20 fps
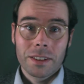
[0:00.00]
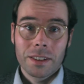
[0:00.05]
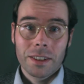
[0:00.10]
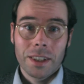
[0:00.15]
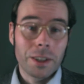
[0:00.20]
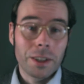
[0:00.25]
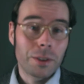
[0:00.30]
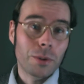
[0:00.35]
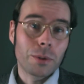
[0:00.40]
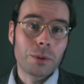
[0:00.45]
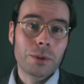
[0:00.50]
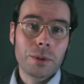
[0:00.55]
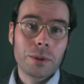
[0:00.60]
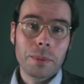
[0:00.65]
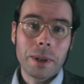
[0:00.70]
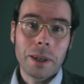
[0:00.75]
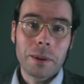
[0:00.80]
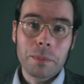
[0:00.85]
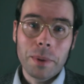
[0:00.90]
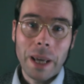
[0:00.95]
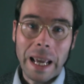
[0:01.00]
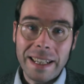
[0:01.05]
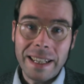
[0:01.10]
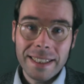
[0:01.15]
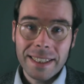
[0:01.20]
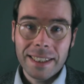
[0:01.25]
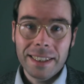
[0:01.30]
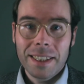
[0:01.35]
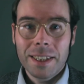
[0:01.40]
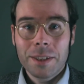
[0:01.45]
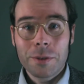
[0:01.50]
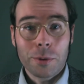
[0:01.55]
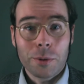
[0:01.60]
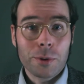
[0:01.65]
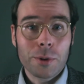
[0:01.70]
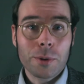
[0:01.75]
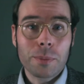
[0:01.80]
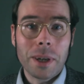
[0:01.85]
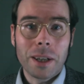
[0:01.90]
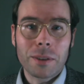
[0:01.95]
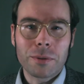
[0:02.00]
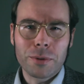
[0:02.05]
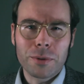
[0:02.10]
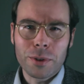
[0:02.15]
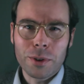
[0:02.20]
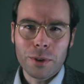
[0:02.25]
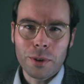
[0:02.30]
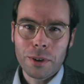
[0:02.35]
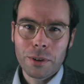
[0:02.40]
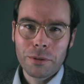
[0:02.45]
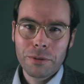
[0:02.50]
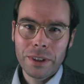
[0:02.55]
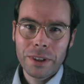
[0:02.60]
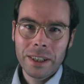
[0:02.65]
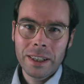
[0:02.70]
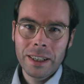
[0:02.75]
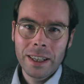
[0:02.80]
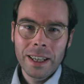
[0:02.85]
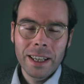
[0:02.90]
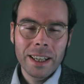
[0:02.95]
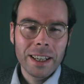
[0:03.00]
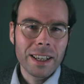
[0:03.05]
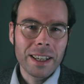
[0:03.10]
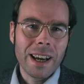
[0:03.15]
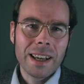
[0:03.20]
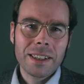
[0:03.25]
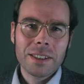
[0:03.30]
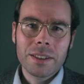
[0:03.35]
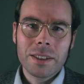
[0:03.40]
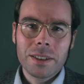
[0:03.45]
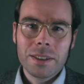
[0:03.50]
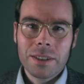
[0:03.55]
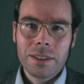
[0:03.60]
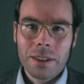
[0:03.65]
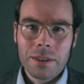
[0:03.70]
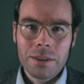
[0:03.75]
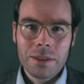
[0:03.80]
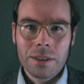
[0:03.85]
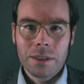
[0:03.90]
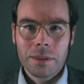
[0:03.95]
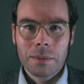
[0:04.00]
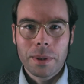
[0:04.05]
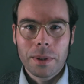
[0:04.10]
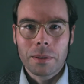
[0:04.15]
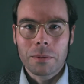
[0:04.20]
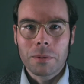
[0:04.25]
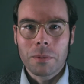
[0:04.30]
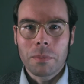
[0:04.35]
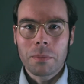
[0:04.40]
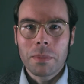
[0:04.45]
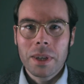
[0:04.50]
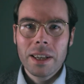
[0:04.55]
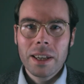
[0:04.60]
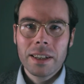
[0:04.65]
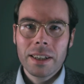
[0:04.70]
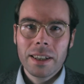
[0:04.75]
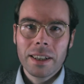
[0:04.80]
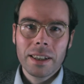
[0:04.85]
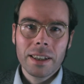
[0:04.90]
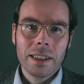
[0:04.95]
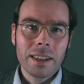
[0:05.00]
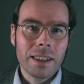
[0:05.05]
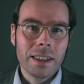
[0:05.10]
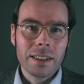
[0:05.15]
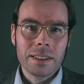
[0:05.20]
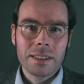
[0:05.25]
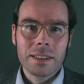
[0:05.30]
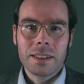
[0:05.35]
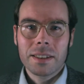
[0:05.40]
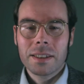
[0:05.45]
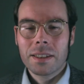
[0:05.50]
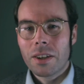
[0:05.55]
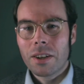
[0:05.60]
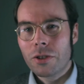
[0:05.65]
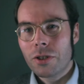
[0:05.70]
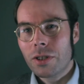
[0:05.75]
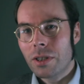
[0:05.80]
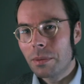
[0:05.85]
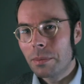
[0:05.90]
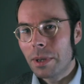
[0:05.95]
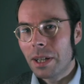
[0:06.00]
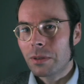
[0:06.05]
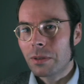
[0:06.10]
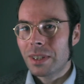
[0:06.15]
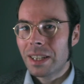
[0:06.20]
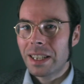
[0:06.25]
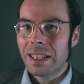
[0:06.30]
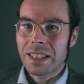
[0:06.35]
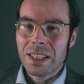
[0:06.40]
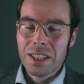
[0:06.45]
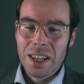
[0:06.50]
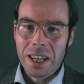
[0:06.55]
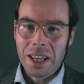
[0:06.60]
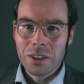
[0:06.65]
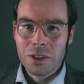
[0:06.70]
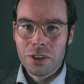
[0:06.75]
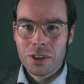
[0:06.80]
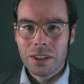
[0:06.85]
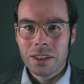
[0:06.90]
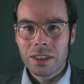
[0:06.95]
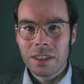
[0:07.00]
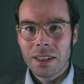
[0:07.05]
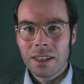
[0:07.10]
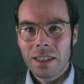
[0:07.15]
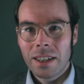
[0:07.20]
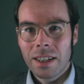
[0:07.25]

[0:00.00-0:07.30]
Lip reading: He talks about painting, he talks about photography, he has a discussion about meaning, he has a discussion about intention.